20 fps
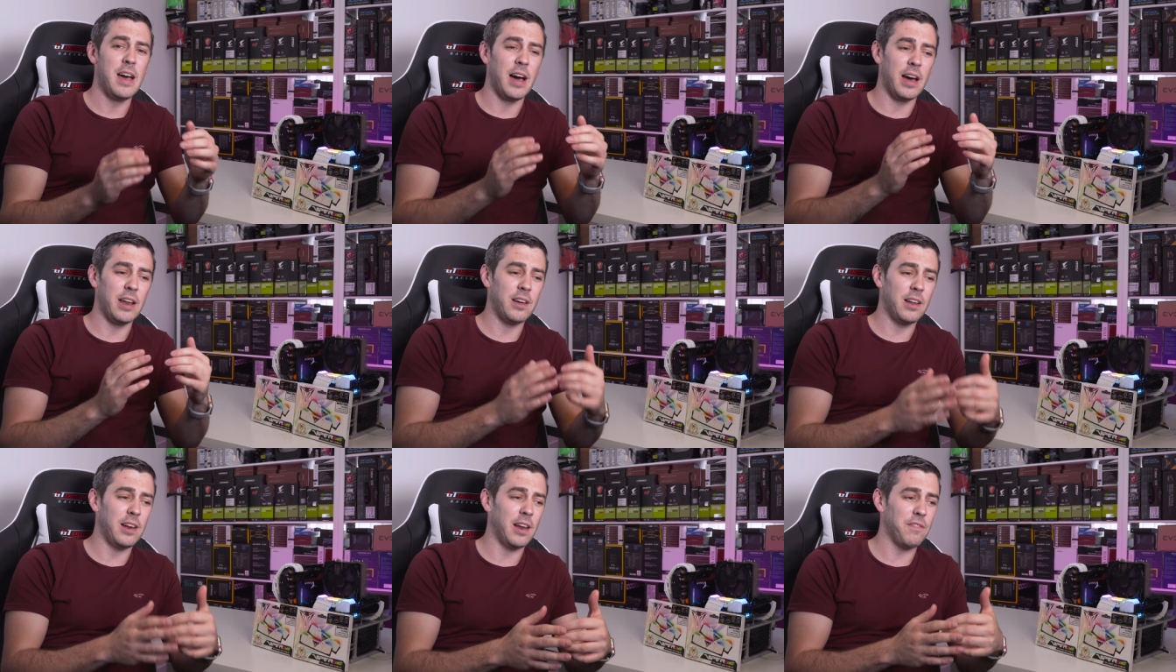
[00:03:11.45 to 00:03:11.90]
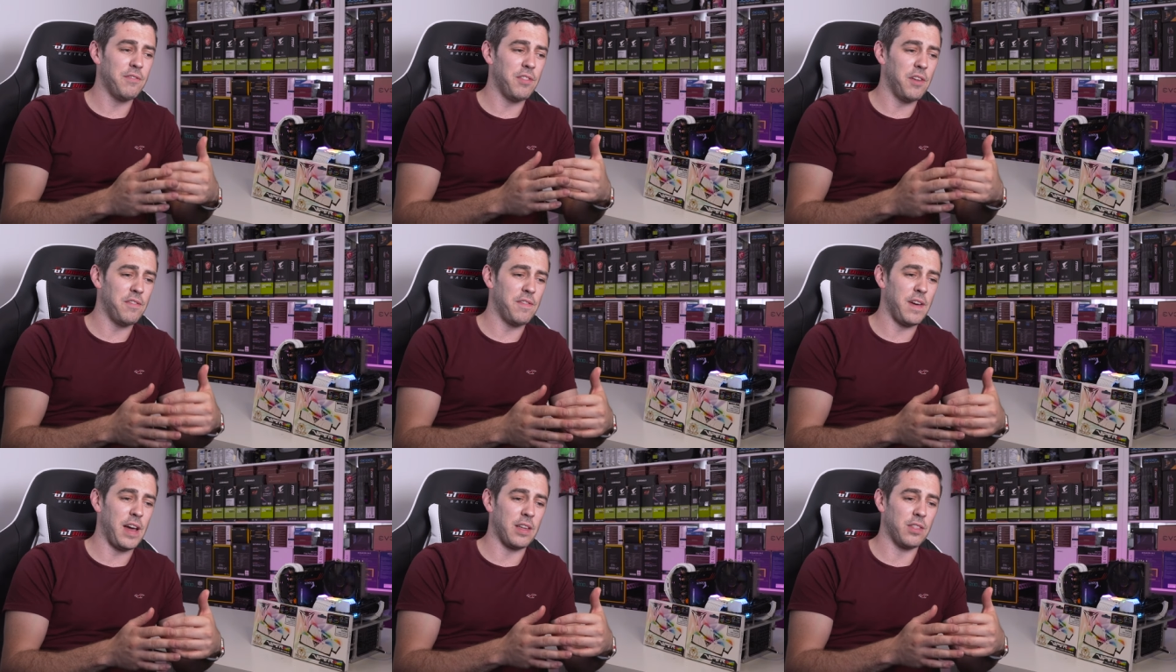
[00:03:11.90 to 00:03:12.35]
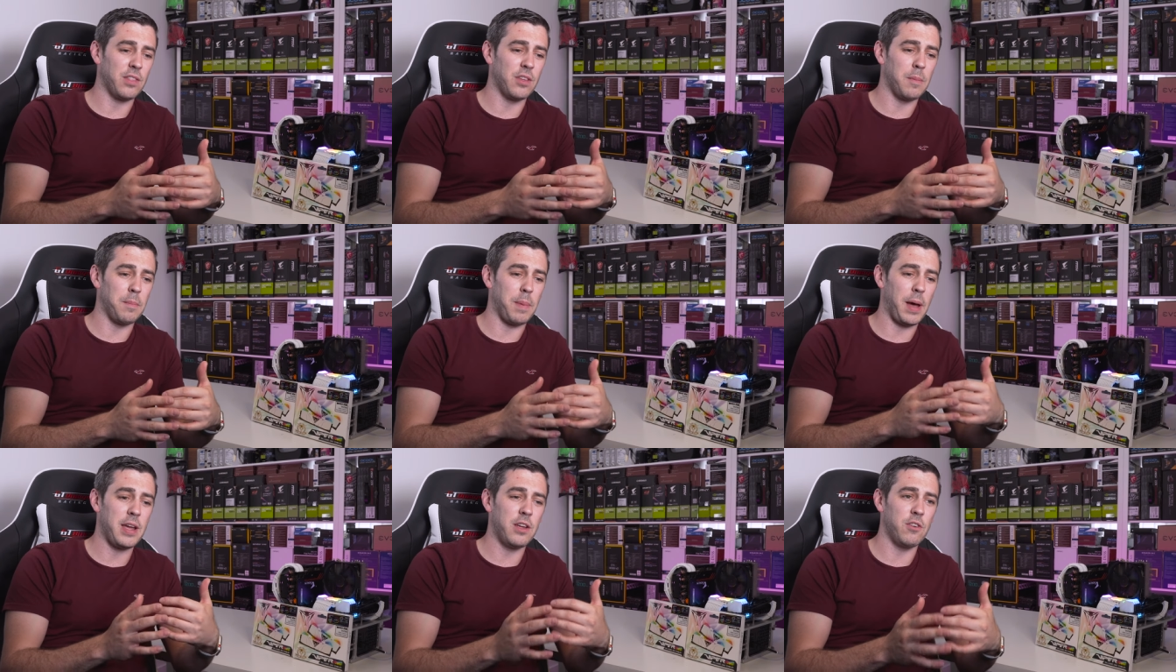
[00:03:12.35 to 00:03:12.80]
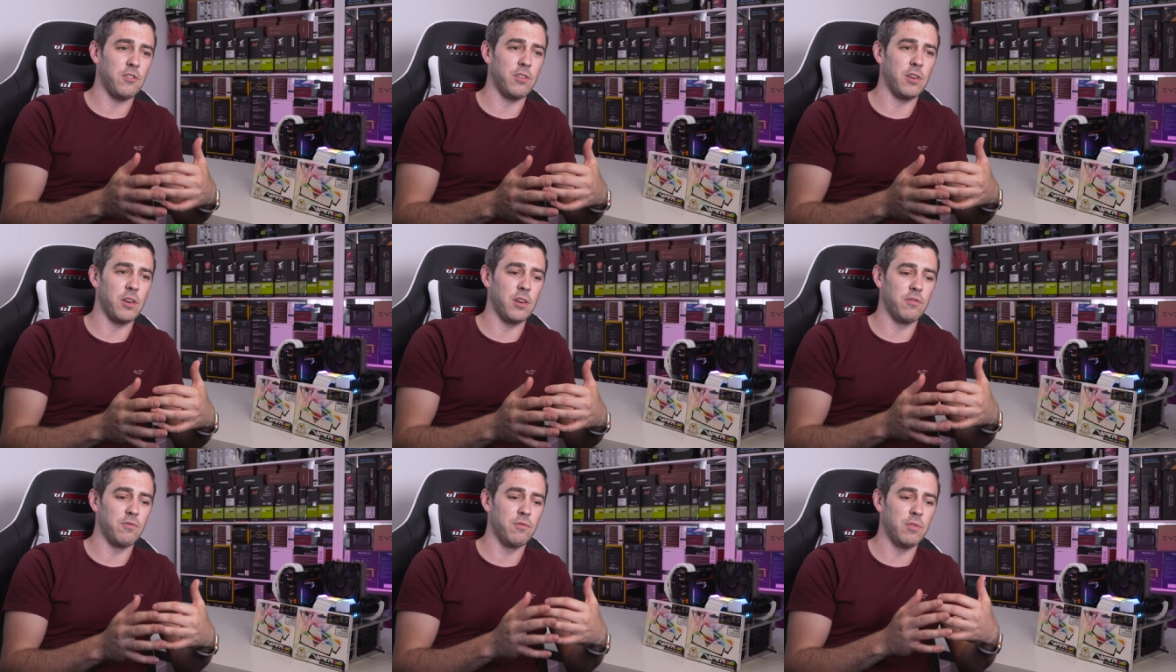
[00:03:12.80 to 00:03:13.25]
And I love the fact that
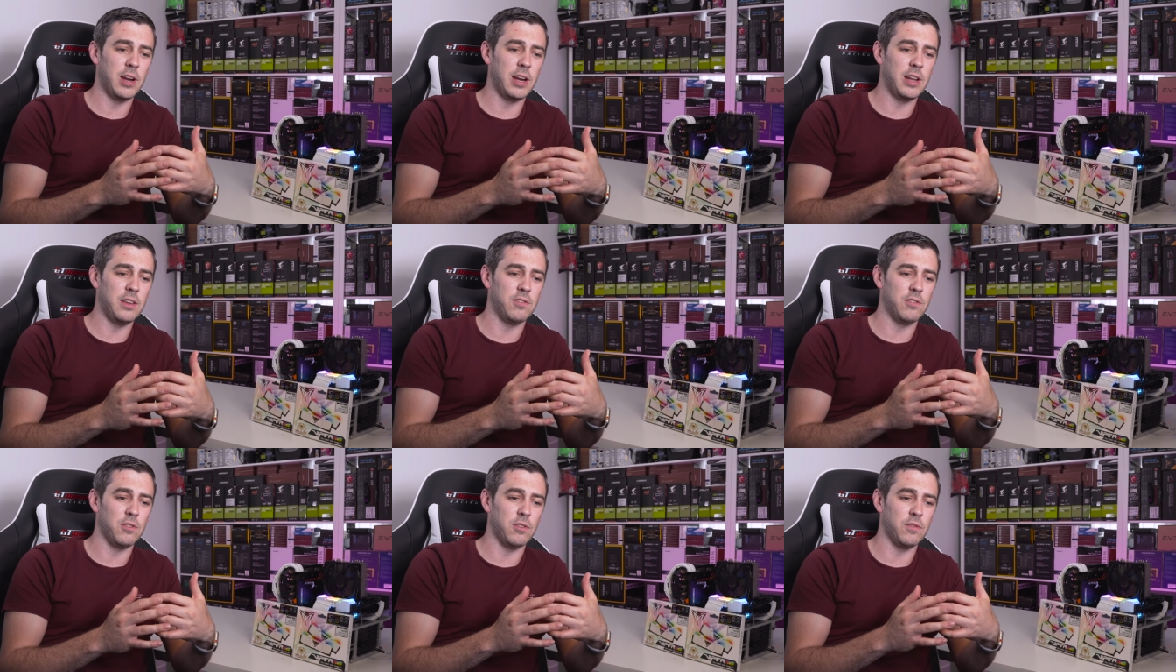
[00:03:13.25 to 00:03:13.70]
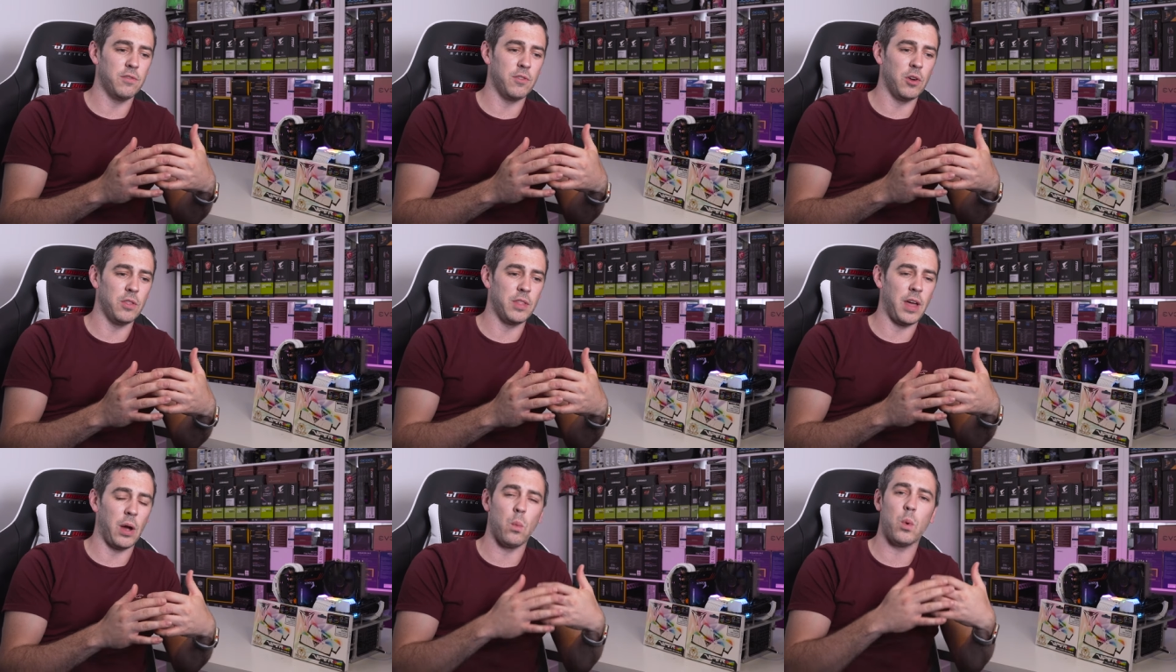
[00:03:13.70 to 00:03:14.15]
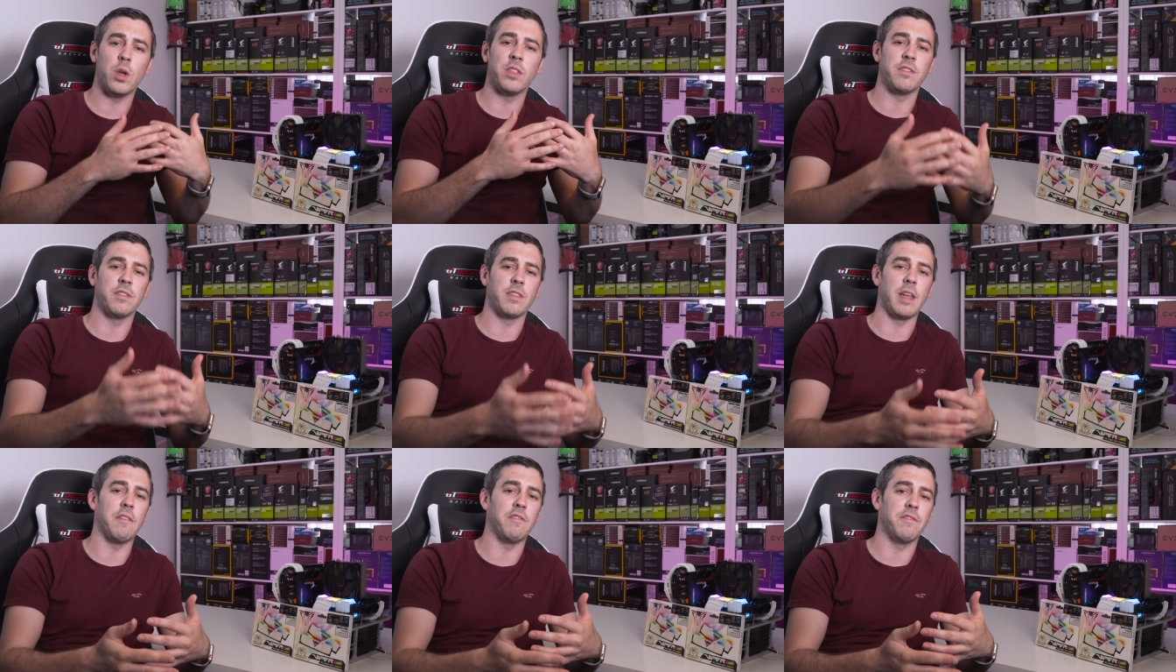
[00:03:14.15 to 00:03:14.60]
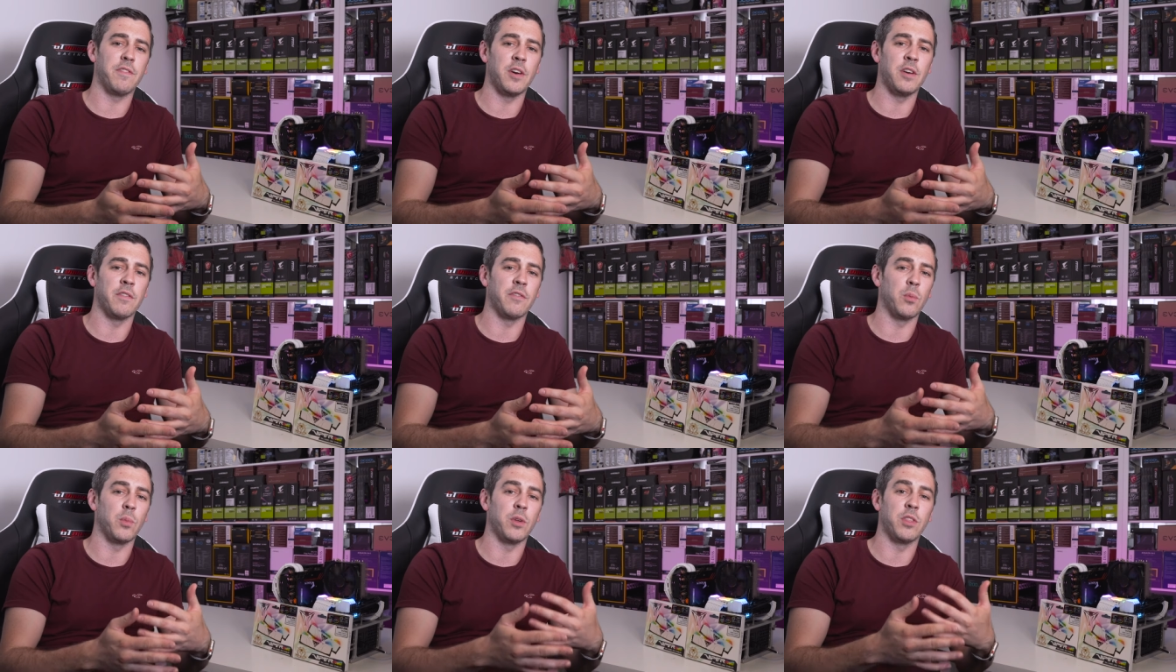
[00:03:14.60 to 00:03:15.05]
Patriot have really sort of gone that one step
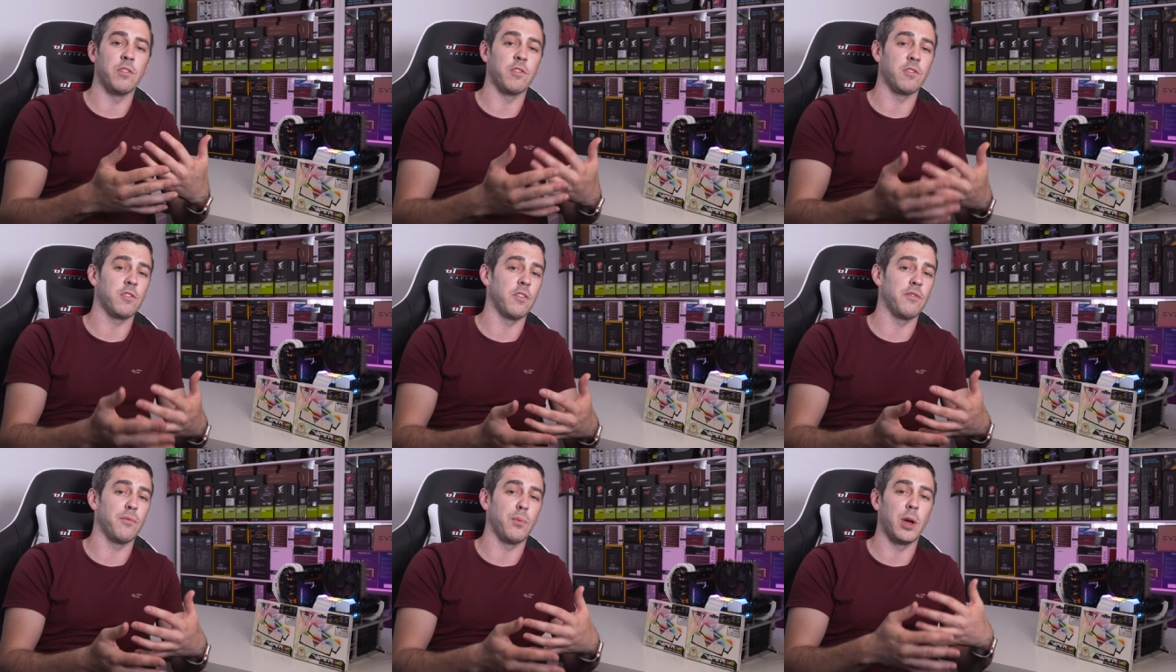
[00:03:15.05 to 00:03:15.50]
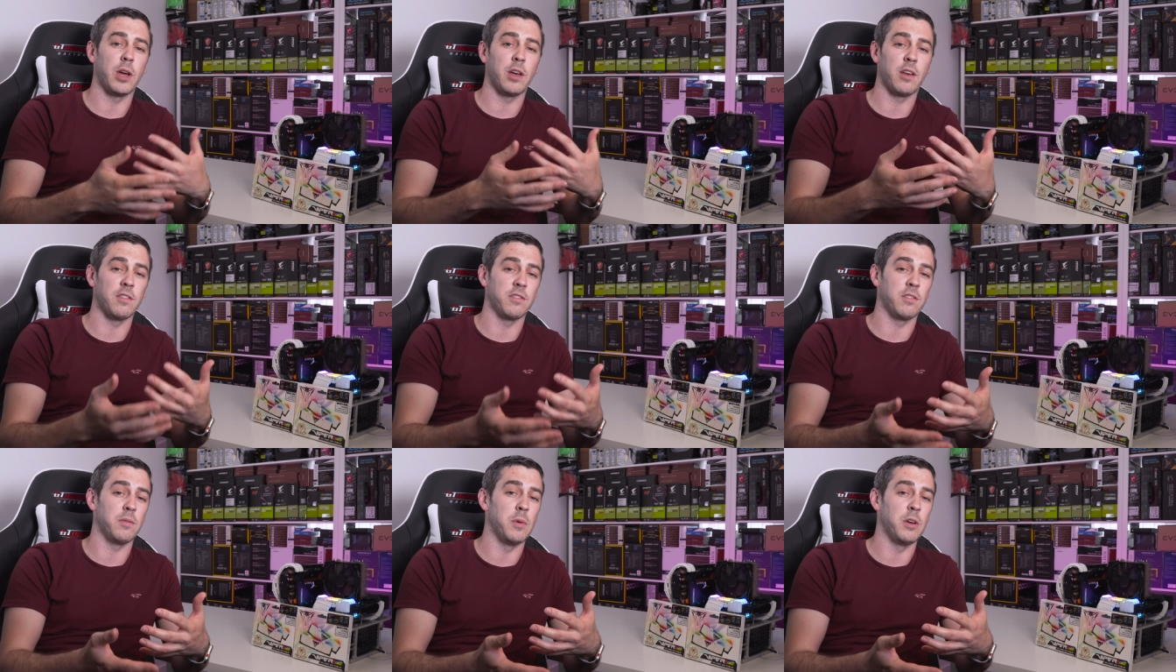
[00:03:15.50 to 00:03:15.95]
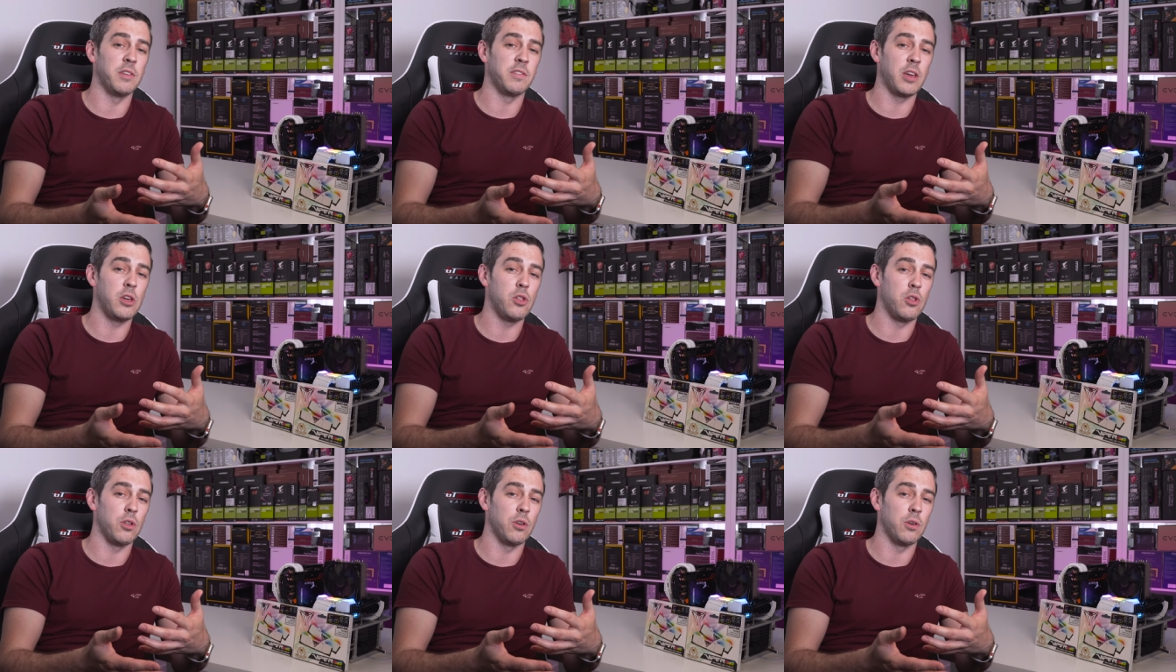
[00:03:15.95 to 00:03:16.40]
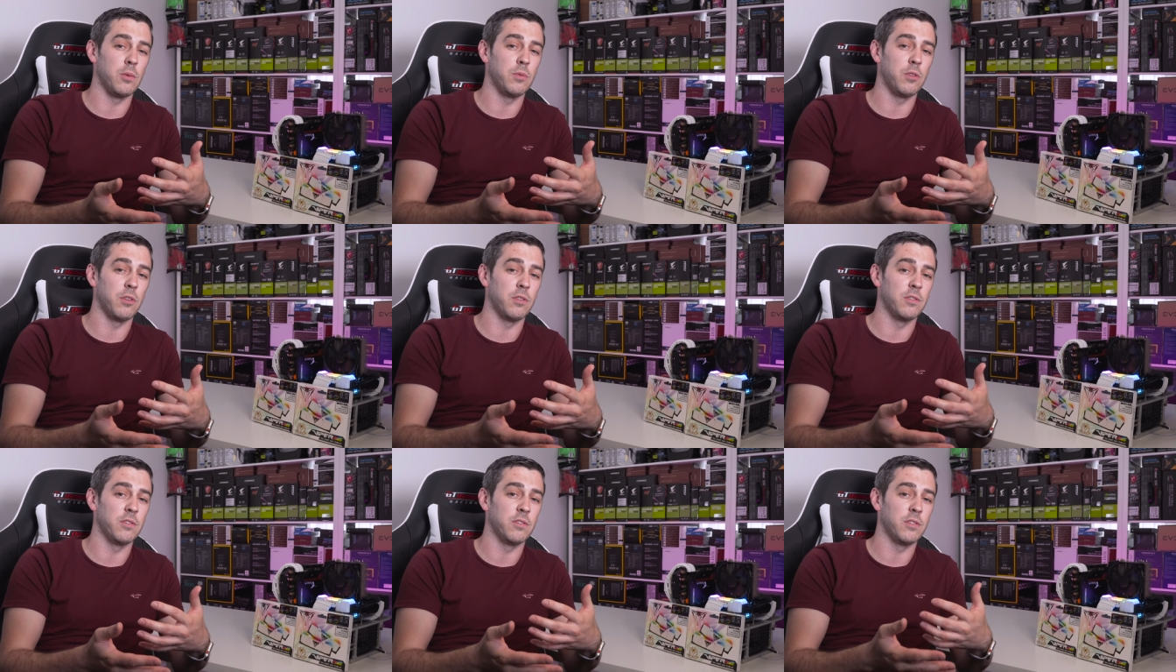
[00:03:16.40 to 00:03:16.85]
further with the software customization
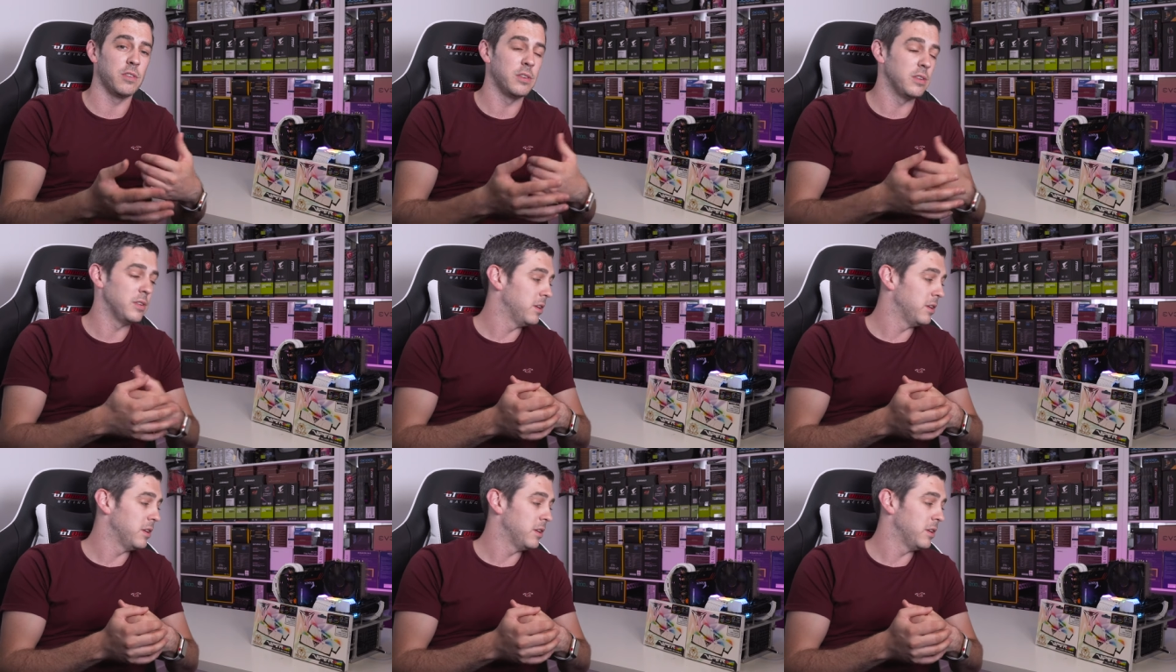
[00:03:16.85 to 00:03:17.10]
options.